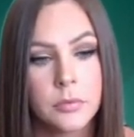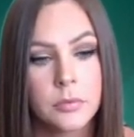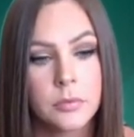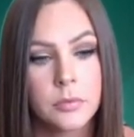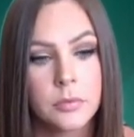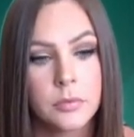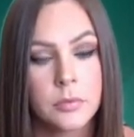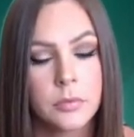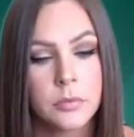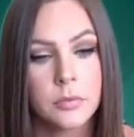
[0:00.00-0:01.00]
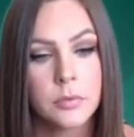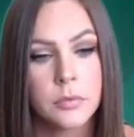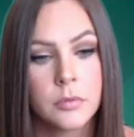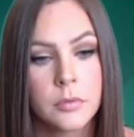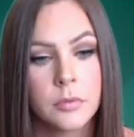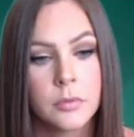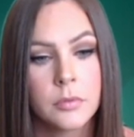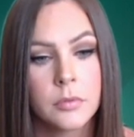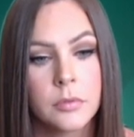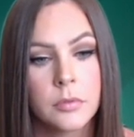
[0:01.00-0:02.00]

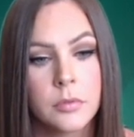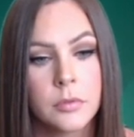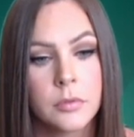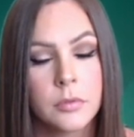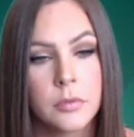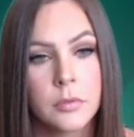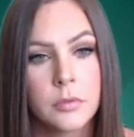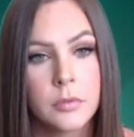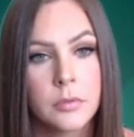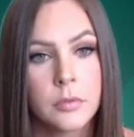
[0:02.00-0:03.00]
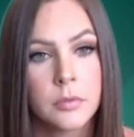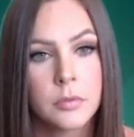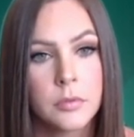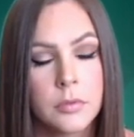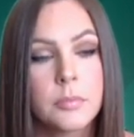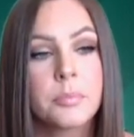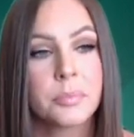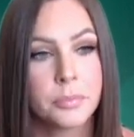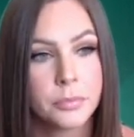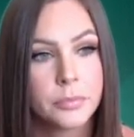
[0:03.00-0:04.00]

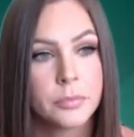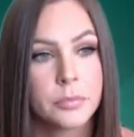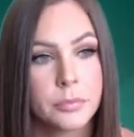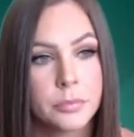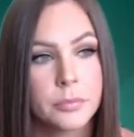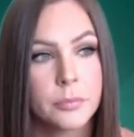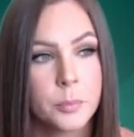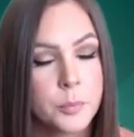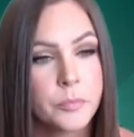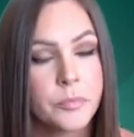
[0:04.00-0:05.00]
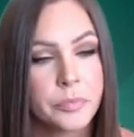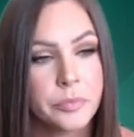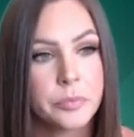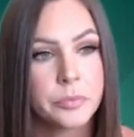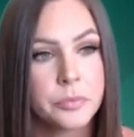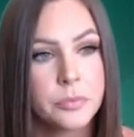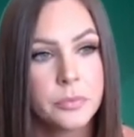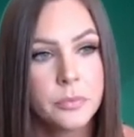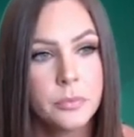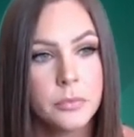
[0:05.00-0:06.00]

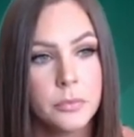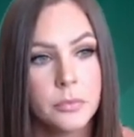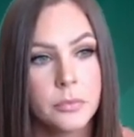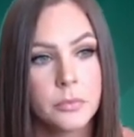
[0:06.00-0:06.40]
The person shown says nothing.